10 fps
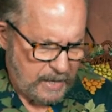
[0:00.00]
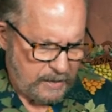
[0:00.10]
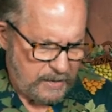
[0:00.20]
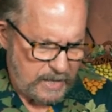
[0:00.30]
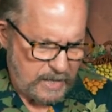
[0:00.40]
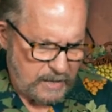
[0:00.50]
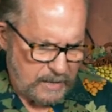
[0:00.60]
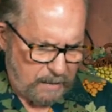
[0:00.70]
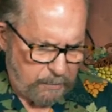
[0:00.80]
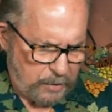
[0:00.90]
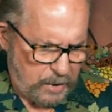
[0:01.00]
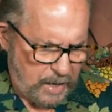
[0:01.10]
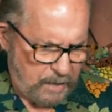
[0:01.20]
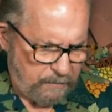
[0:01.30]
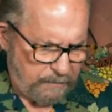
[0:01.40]
The number
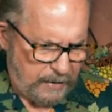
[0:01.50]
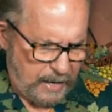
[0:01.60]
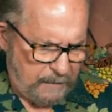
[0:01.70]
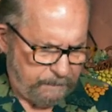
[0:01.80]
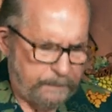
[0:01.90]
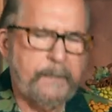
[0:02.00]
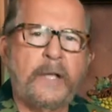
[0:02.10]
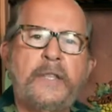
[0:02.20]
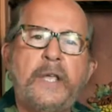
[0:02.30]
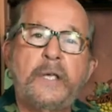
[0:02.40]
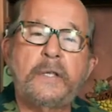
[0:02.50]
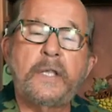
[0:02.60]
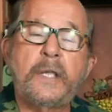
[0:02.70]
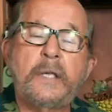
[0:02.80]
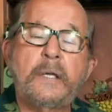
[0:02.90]
of
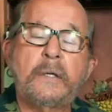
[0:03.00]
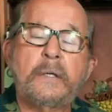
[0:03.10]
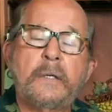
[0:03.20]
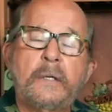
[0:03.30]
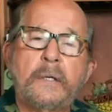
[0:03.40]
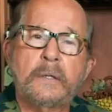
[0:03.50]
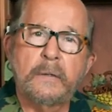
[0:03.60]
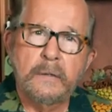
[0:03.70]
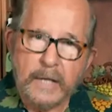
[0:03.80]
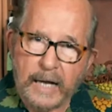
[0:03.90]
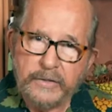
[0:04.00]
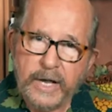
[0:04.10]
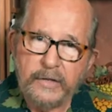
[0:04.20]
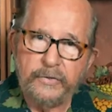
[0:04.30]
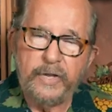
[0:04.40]
the
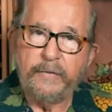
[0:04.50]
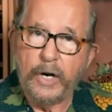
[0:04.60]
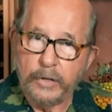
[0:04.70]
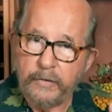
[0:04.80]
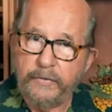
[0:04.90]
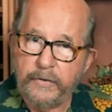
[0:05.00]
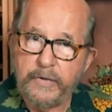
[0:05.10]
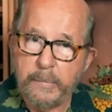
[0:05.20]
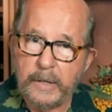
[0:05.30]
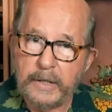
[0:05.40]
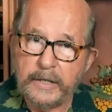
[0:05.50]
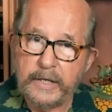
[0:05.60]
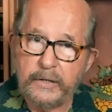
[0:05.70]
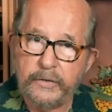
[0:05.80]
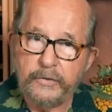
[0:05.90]
contents, 750
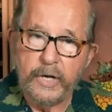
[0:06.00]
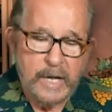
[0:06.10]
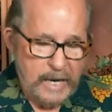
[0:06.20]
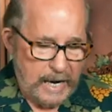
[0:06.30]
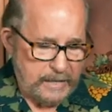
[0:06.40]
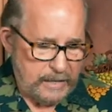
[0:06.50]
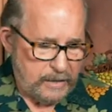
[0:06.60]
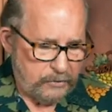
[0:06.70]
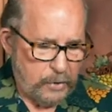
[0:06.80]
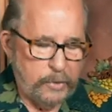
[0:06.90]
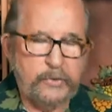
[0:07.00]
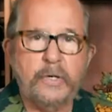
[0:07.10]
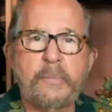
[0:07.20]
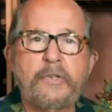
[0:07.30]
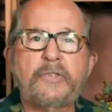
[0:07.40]
milliliters. And then there's always going
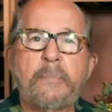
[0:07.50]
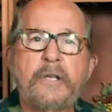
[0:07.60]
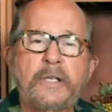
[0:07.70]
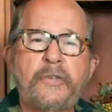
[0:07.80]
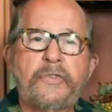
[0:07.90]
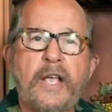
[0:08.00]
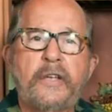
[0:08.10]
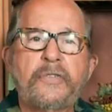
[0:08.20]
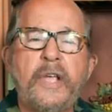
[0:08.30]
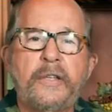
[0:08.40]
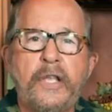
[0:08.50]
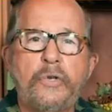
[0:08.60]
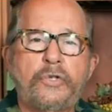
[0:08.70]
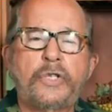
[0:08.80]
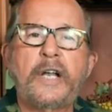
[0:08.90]
to be something that says that you
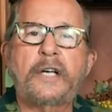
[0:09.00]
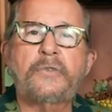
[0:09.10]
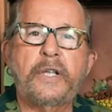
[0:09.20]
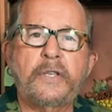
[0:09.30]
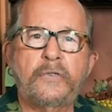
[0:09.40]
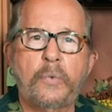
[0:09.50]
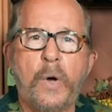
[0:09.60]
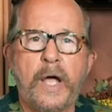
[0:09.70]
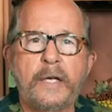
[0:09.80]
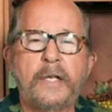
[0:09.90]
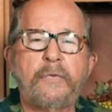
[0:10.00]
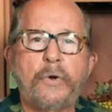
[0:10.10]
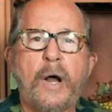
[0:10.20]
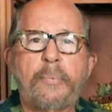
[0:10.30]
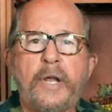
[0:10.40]
should not drink this wine if
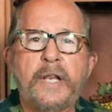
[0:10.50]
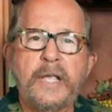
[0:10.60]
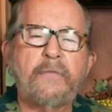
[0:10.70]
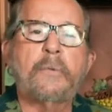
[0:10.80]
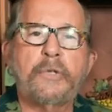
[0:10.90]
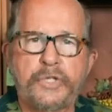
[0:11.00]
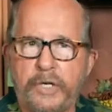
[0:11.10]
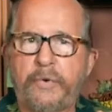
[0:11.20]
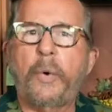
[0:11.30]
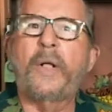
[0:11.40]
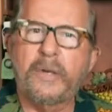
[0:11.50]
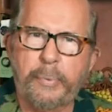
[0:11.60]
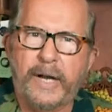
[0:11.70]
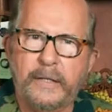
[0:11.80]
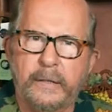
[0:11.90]
you're operating heavy machinery while you're
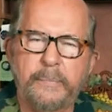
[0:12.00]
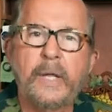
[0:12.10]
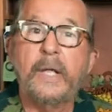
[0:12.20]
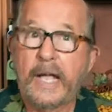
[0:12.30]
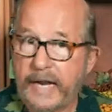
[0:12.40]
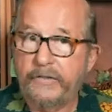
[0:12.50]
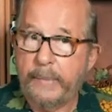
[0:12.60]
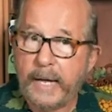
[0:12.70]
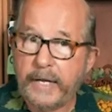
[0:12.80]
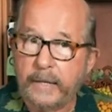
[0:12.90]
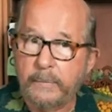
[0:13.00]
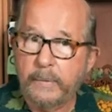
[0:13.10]
pregnant. And that's about it.